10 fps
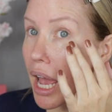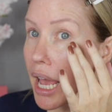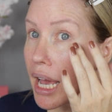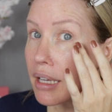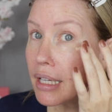
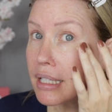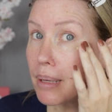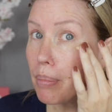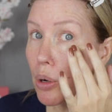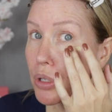and it's
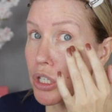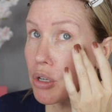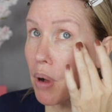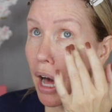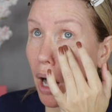supposed
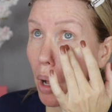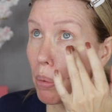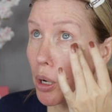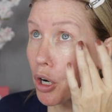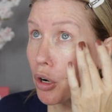to
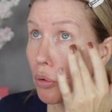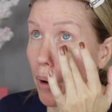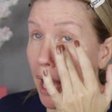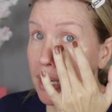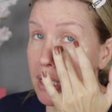help
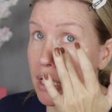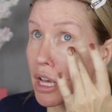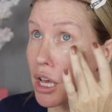correct